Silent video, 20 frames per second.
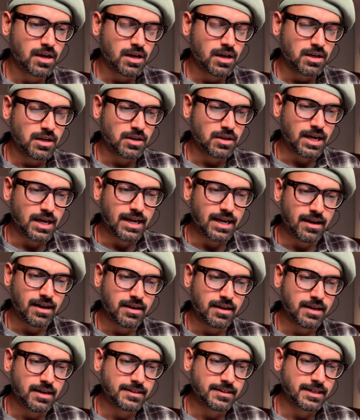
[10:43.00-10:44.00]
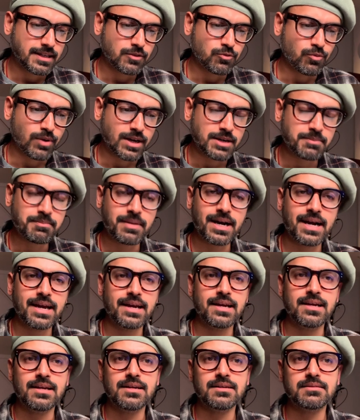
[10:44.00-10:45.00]
I think 1
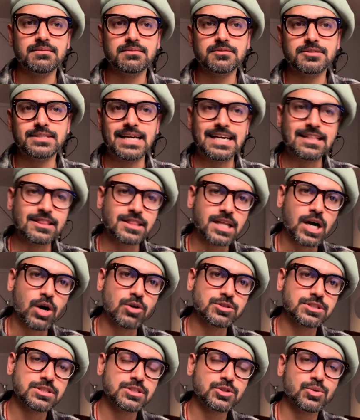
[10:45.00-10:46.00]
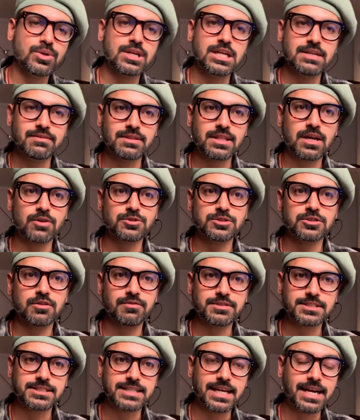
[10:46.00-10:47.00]
by 10,000 to 11,000 of
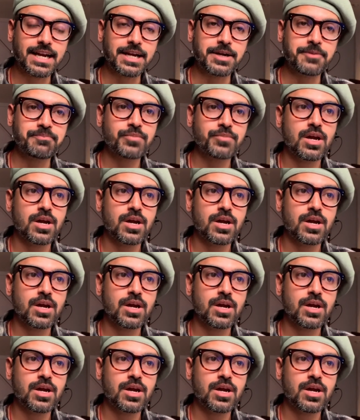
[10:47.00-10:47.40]
a second